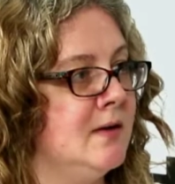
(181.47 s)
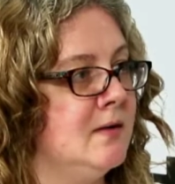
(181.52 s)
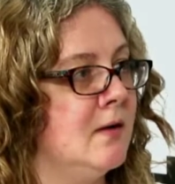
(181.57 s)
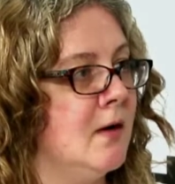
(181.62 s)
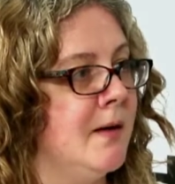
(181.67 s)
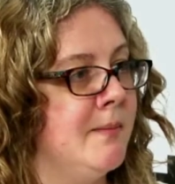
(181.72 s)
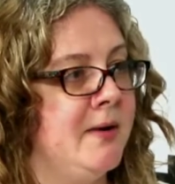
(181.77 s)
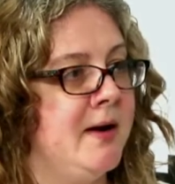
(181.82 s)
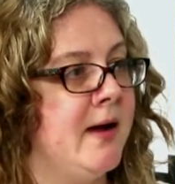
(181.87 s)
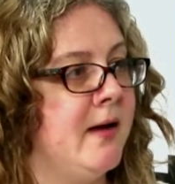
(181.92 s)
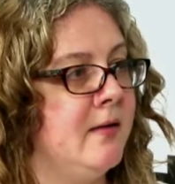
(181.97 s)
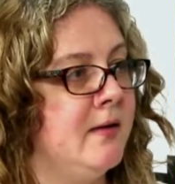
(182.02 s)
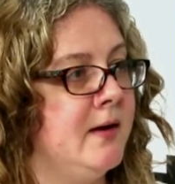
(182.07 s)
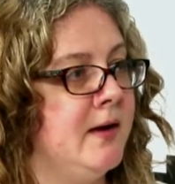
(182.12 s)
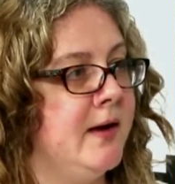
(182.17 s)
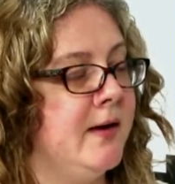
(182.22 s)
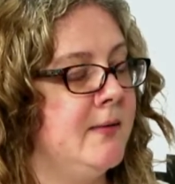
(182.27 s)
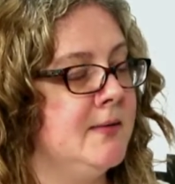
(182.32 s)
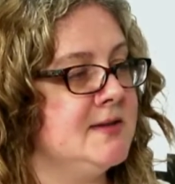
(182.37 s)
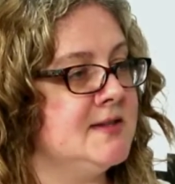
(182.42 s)
only one
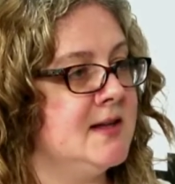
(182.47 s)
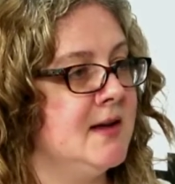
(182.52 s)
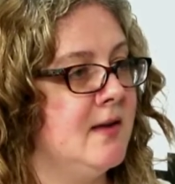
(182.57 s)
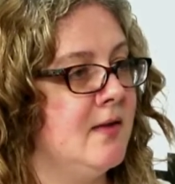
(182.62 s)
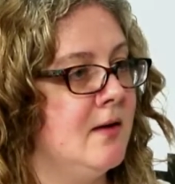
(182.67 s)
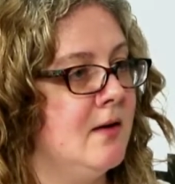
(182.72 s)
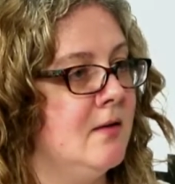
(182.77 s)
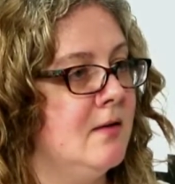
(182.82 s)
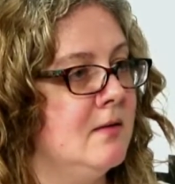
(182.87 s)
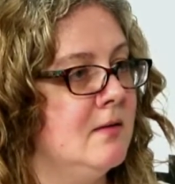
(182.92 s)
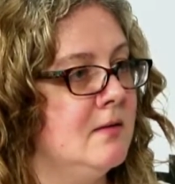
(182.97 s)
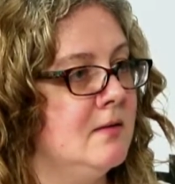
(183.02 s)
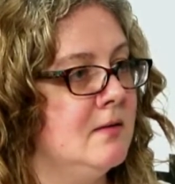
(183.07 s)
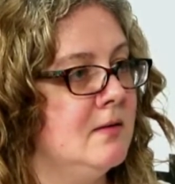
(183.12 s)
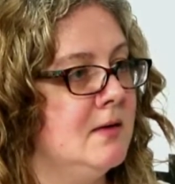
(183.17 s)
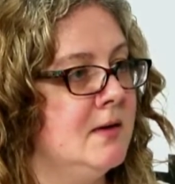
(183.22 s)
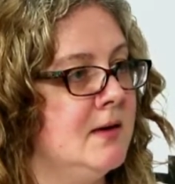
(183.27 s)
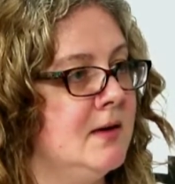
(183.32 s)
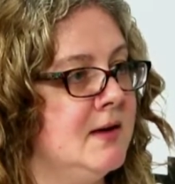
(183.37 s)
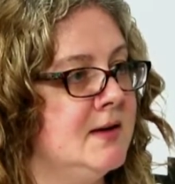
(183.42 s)
commonality I would say
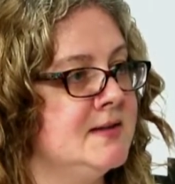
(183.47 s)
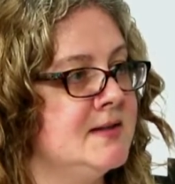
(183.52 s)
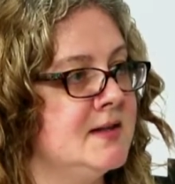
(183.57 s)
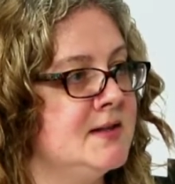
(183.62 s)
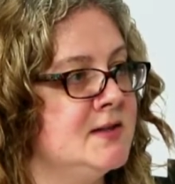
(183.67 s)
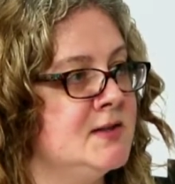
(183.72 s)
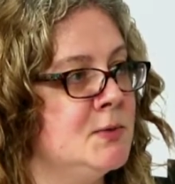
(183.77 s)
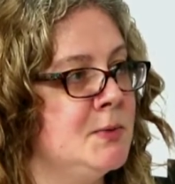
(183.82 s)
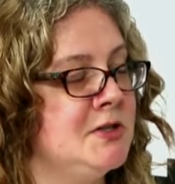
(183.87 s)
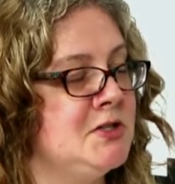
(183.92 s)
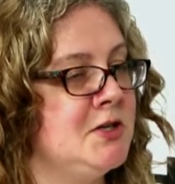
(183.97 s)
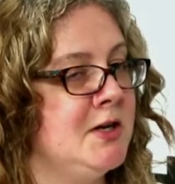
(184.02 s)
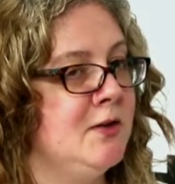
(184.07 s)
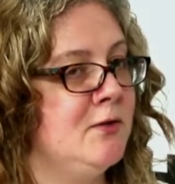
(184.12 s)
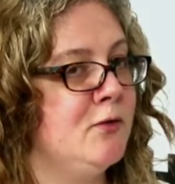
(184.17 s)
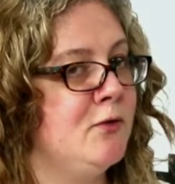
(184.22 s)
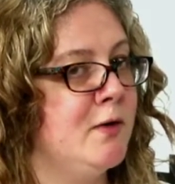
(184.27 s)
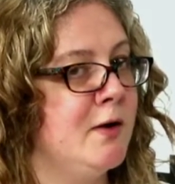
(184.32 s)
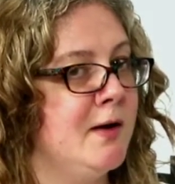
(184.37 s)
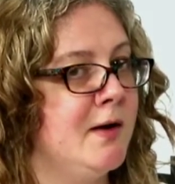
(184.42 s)
though. What is that? Is it
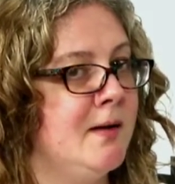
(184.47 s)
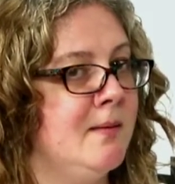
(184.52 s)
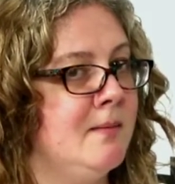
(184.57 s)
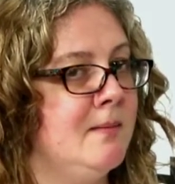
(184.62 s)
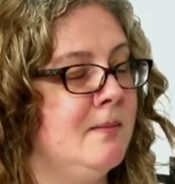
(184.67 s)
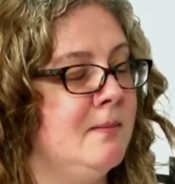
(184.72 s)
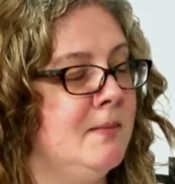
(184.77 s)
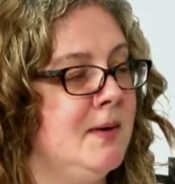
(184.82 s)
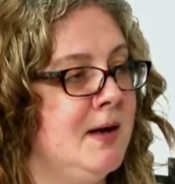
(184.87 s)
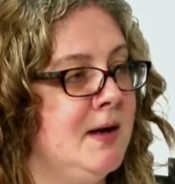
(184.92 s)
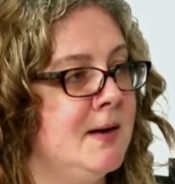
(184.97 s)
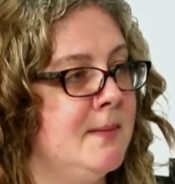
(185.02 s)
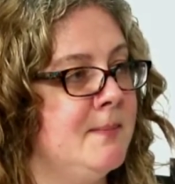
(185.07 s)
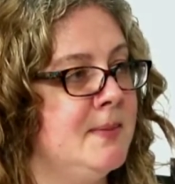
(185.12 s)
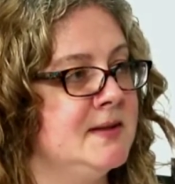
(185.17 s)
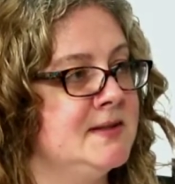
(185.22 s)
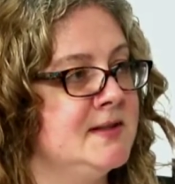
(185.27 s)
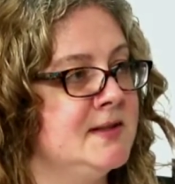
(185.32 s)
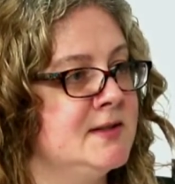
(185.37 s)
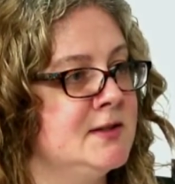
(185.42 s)
switching from
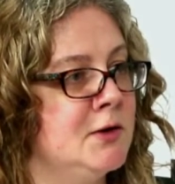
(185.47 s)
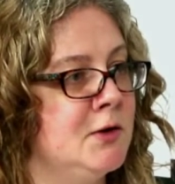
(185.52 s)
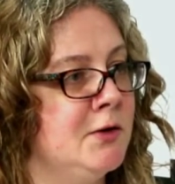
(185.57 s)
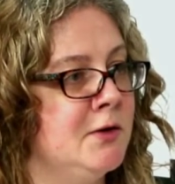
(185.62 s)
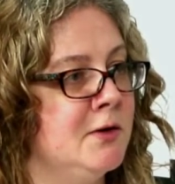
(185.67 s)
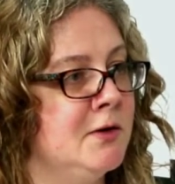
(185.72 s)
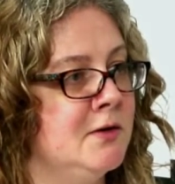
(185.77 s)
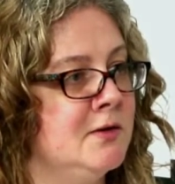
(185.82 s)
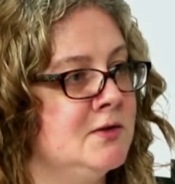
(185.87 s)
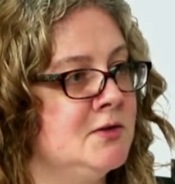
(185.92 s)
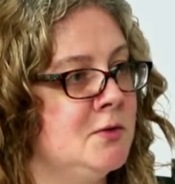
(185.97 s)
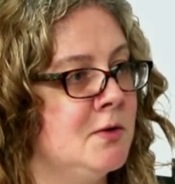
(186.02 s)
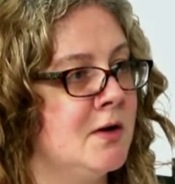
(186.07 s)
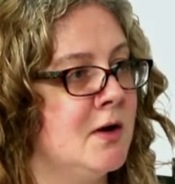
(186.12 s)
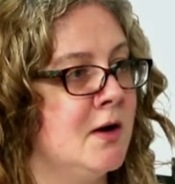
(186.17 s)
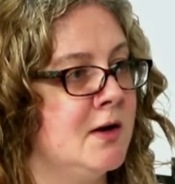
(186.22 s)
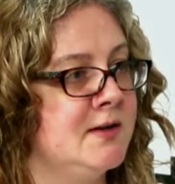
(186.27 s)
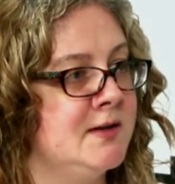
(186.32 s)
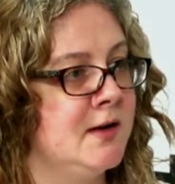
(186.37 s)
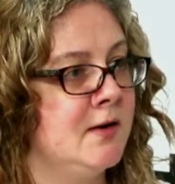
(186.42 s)
being a business
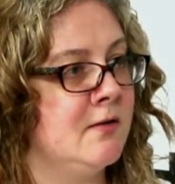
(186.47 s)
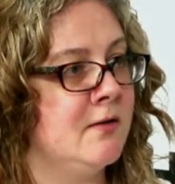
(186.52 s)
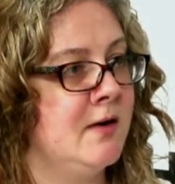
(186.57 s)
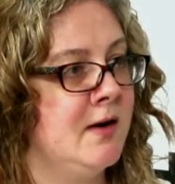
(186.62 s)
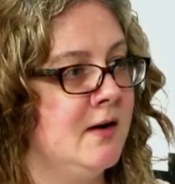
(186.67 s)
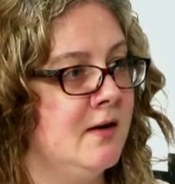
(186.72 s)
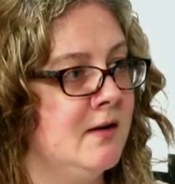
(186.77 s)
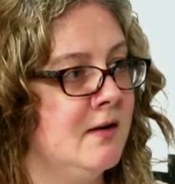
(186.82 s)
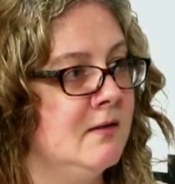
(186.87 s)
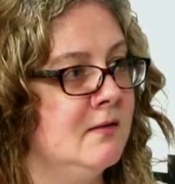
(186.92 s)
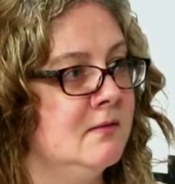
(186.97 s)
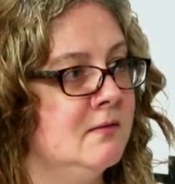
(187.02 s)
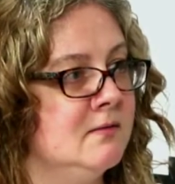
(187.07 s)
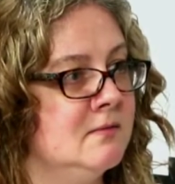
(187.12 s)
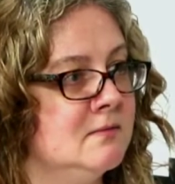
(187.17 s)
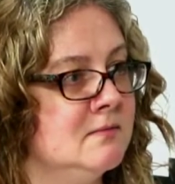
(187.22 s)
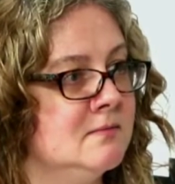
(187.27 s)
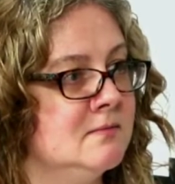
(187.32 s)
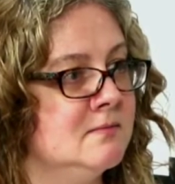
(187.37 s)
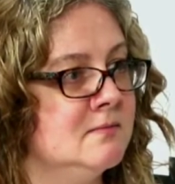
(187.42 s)
owner to a content
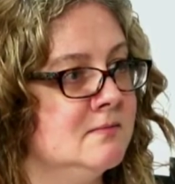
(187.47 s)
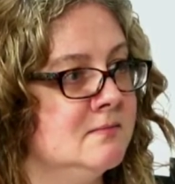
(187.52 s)
creator.